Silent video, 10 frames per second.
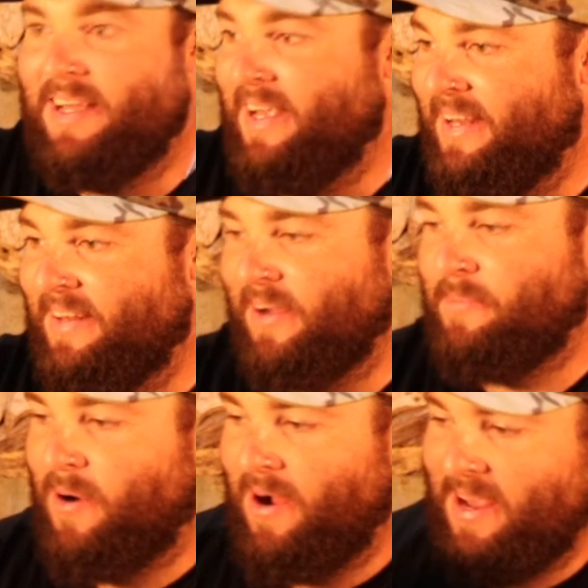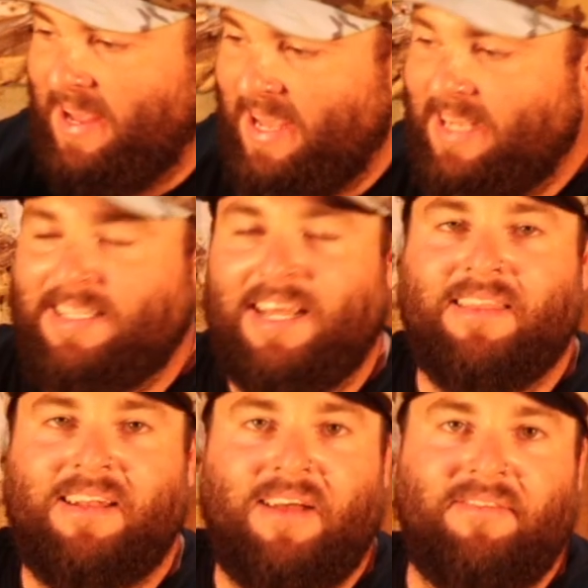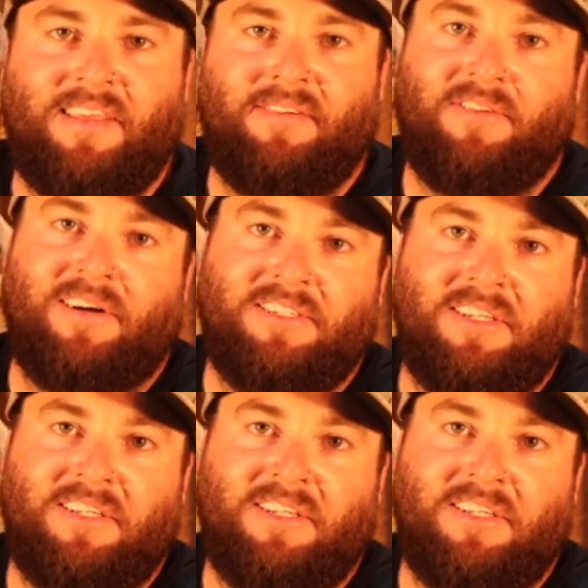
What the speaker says: and like my air tank that I have in the Ftruck